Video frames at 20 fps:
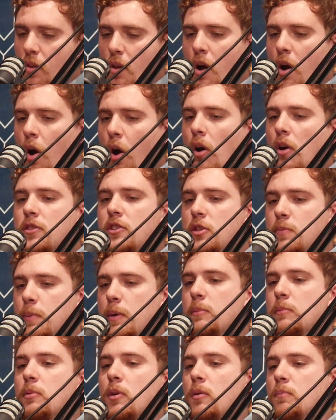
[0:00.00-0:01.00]
All these
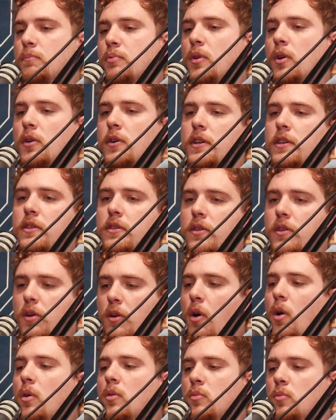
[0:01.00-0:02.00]
people are broken in their
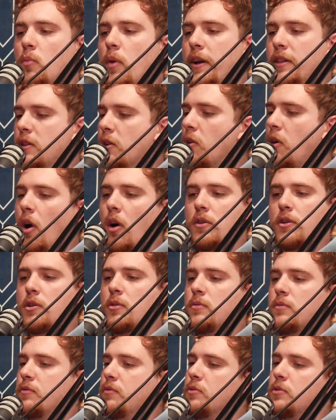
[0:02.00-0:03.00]
own way. They're all
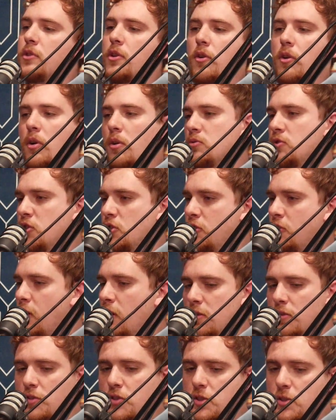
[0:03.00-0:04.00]
going through their own
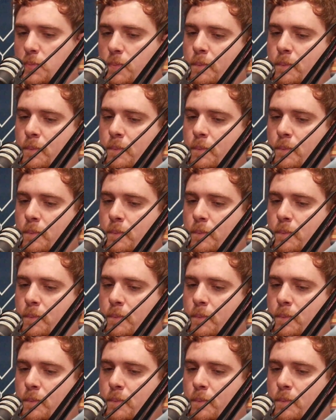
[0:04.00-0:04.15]
struggles.